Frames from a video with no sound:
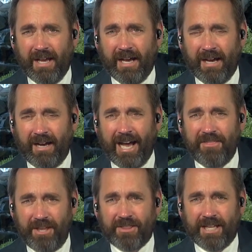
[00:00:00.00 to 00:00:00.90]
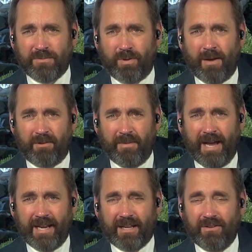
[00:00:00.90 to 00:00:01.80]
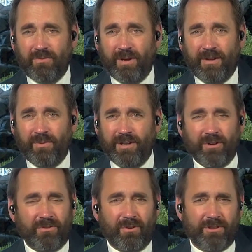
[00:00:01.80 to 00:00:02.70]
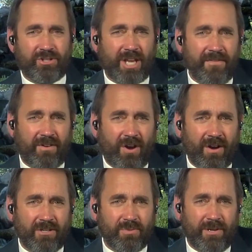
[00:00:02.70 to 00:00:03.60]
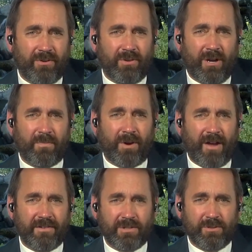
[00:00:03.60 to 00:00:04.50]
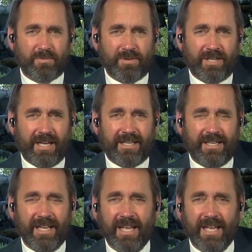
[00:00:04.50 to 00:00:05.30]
Uh, I think that's problematic. We, we don't know the safeguards, we don't know how privacy was protected.